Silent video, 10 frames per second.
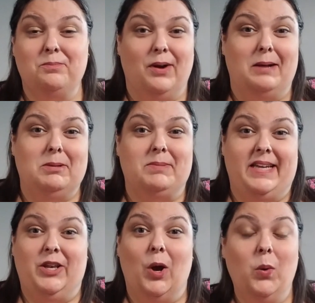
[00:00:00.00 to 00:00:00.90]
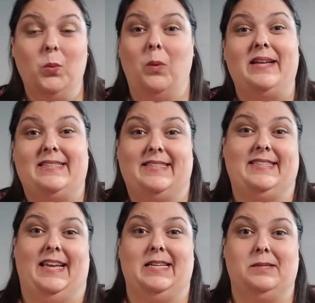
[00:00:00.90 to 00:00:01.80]
probably know what to
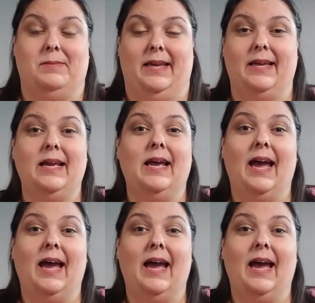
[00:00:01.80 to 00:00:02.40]
send me,